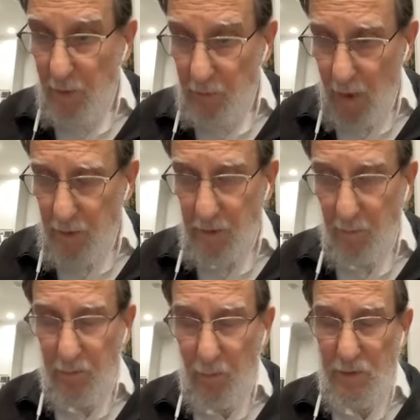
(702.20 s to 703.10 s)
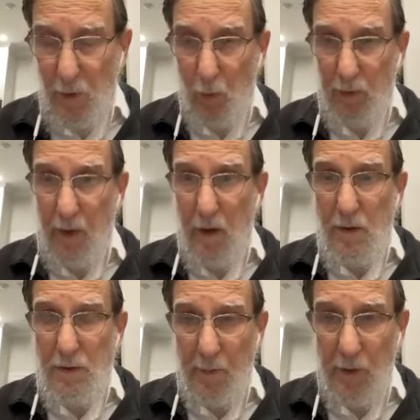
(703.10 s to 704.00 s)
Kedoshim through his holy
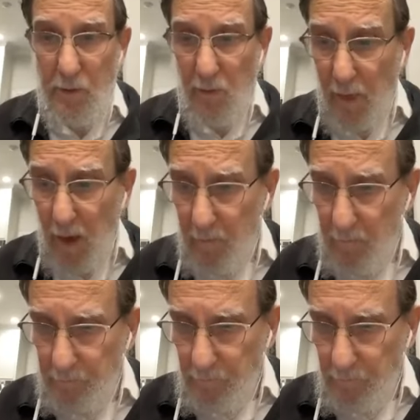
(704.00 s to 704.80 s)
speech and thought.